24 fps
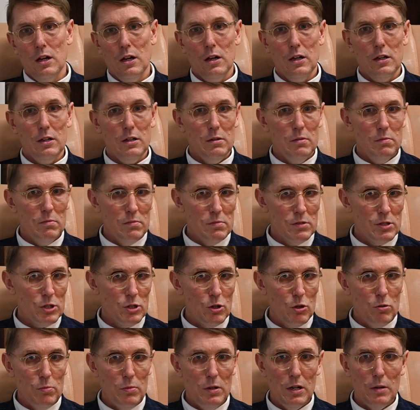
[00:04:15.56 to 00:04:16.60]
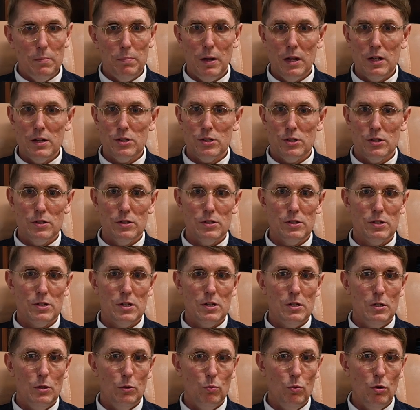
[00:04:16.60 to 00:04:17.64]
In so many places
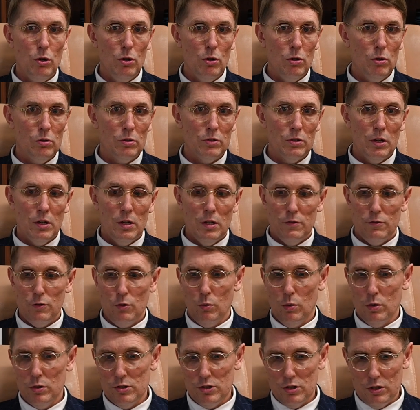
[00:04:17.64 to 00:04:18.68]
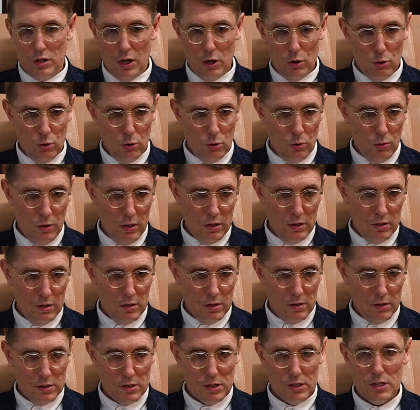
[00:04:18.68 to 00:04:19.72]
in the world, if you want to go
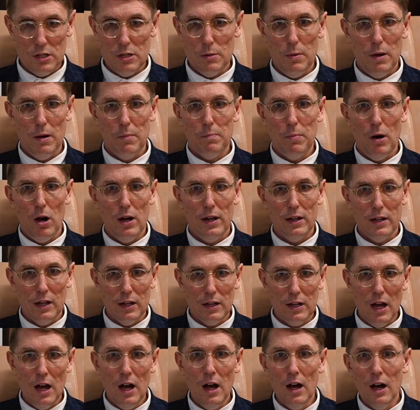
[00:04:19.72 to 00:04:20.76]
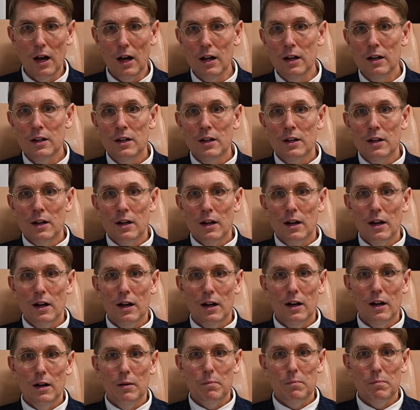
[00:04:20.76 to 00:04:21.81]
and see about buying a car,
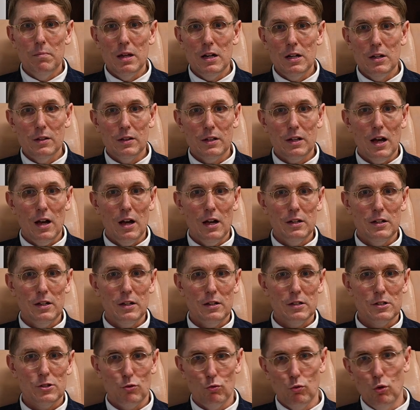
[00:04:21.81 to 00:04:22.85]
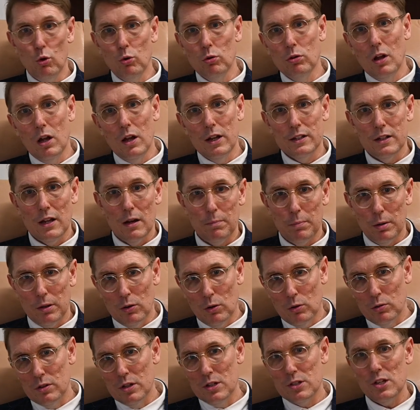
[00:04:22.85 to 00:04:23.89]
many of the car dealers are all lined up
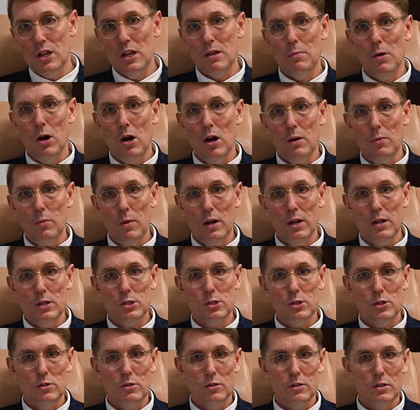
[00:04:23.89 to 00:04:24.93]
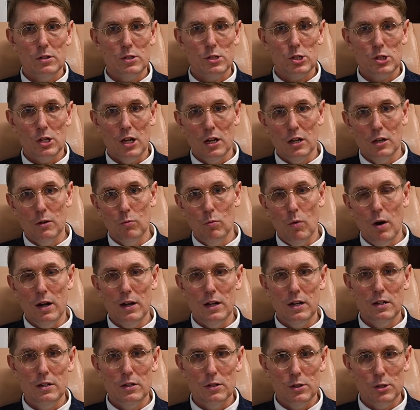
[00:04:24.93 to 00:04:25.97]
along the same highway. So you can start at one
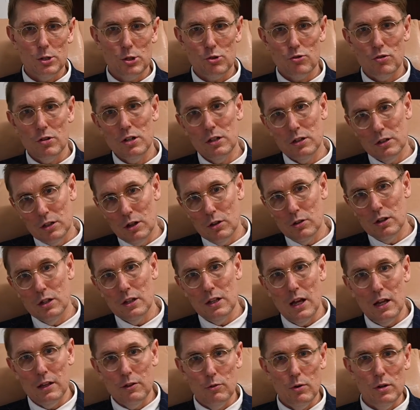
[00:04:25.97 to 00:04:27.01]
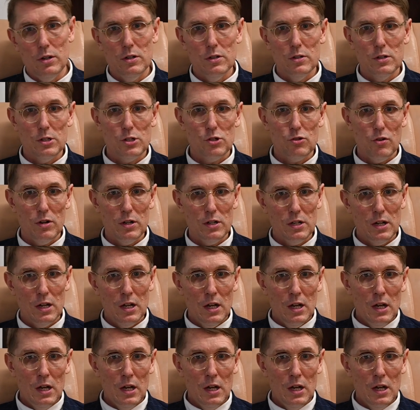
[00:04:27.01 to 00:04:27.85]
end of the street and go to the other end of the street.